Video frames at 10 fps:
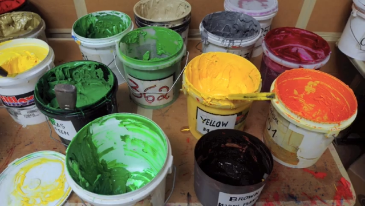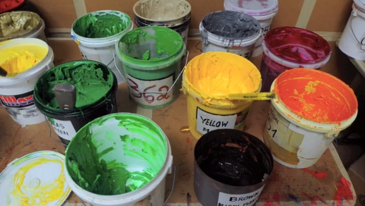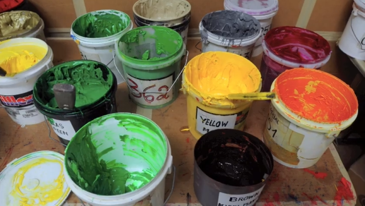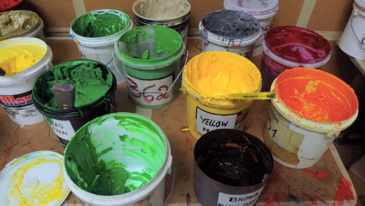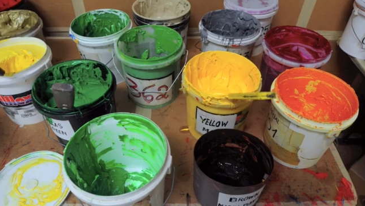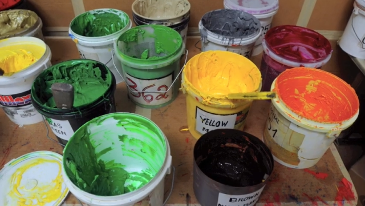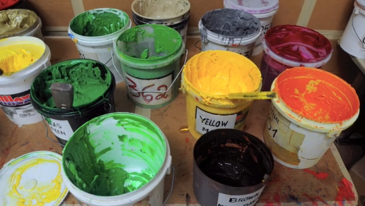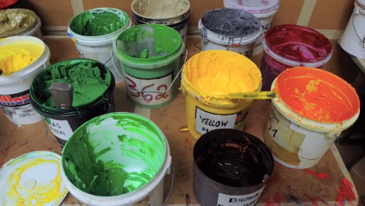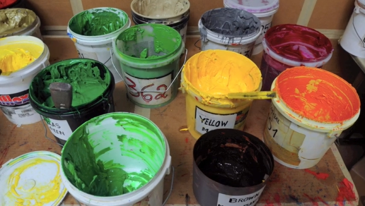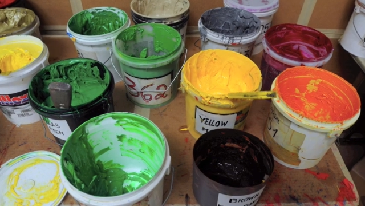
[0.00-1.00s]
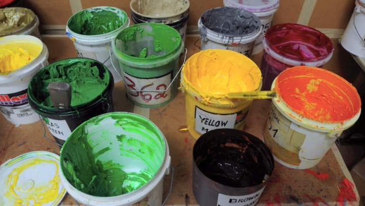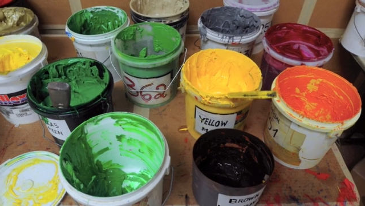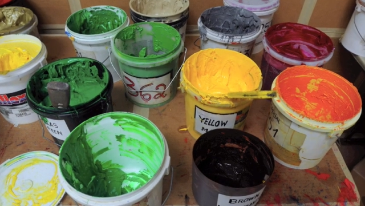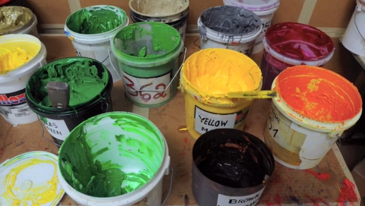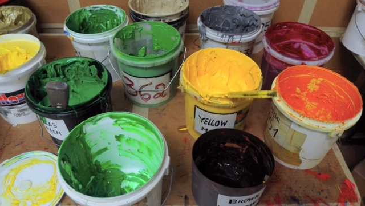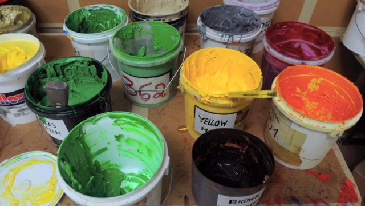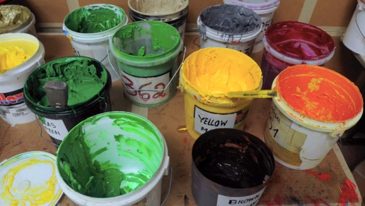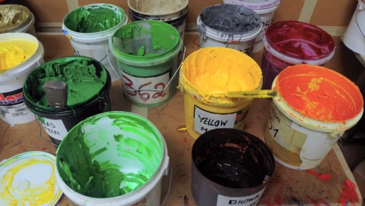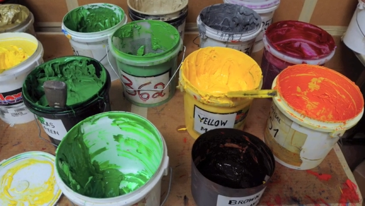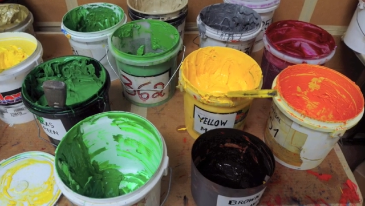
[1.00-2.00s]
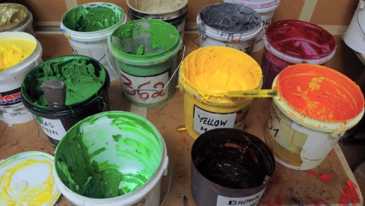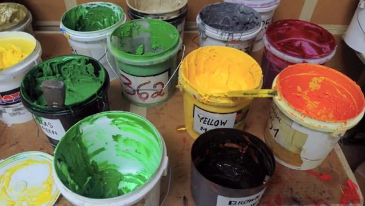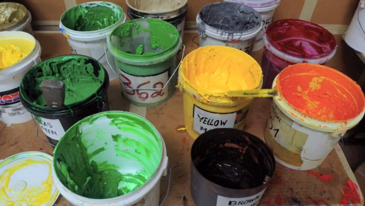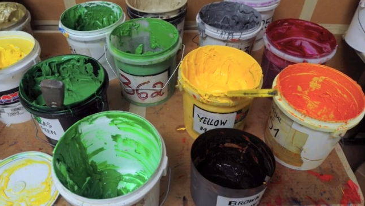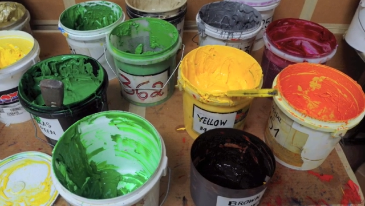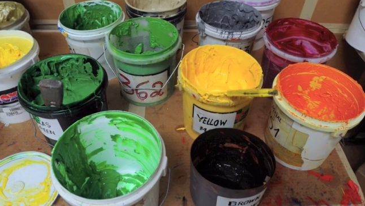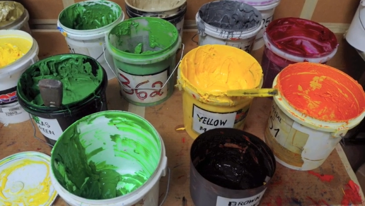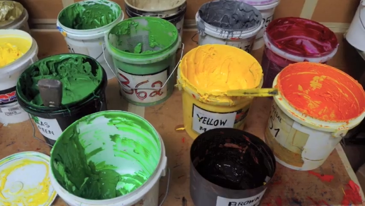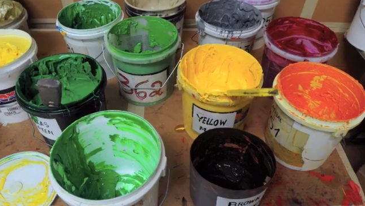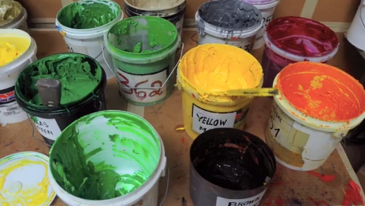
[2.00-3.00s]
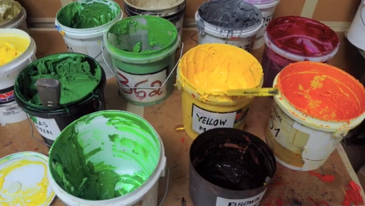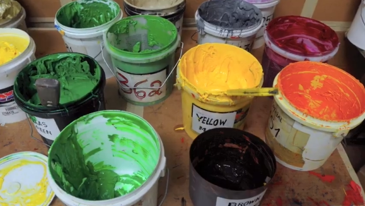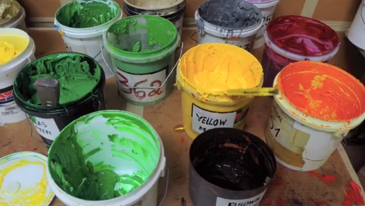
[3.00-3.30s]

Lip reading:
(no speaker visible)